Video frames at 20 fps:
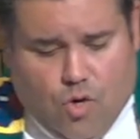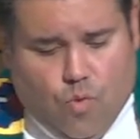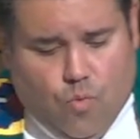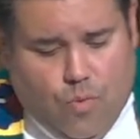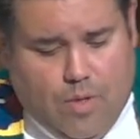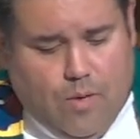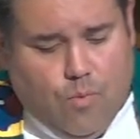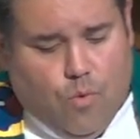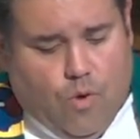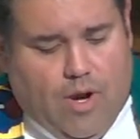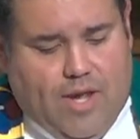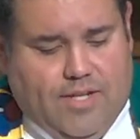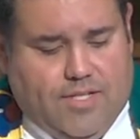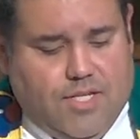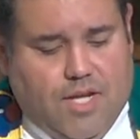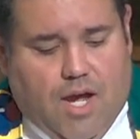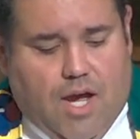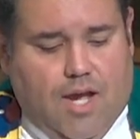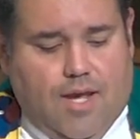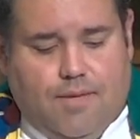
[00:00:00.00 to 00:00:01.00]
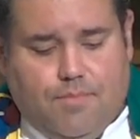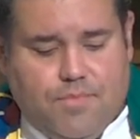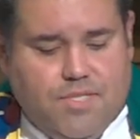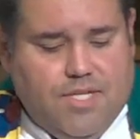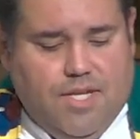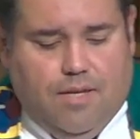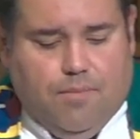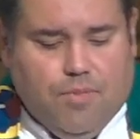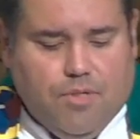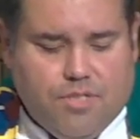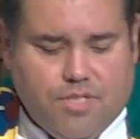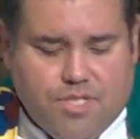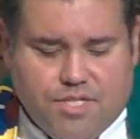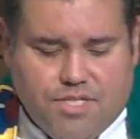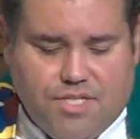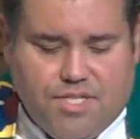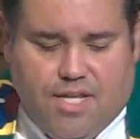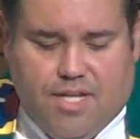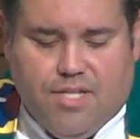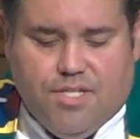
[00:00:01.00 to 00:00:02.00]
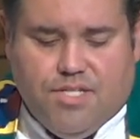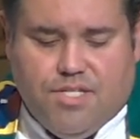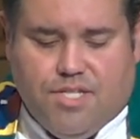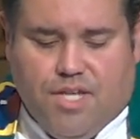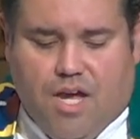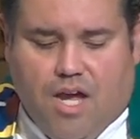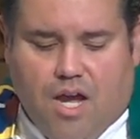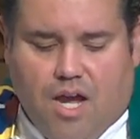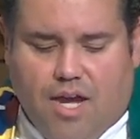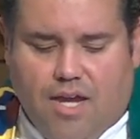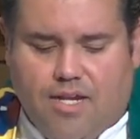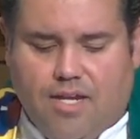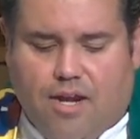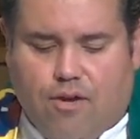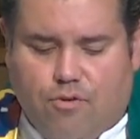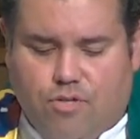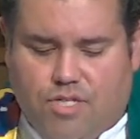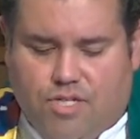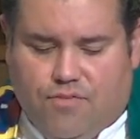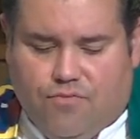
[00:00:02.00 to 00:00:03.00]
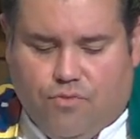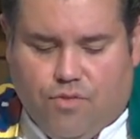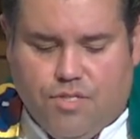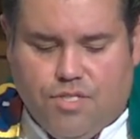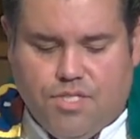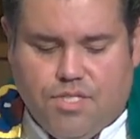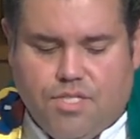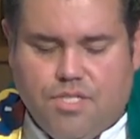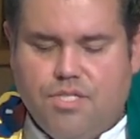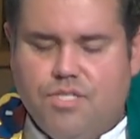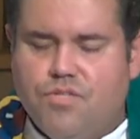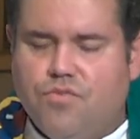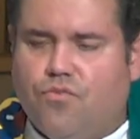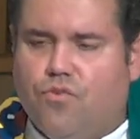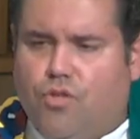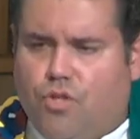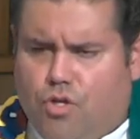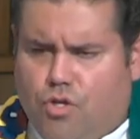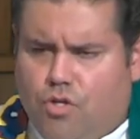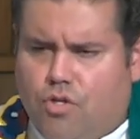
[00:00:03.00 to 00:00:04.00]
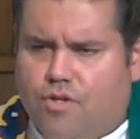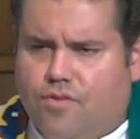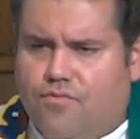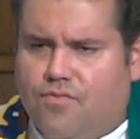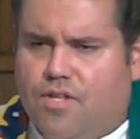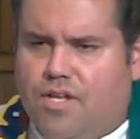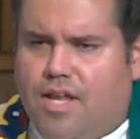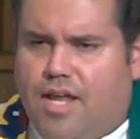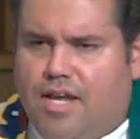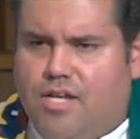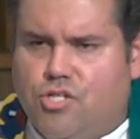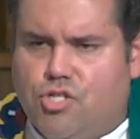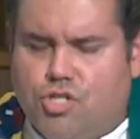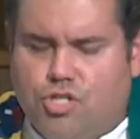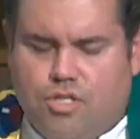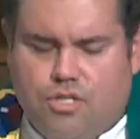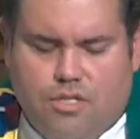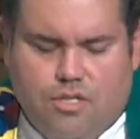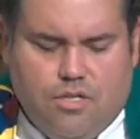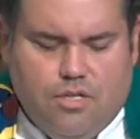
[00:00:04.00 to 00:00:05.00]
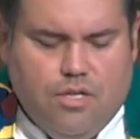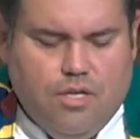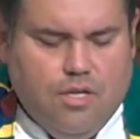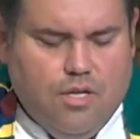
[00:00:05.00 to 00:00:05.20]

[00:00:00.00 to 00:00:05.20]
we were at times able to set aside our differences for the good of the nation.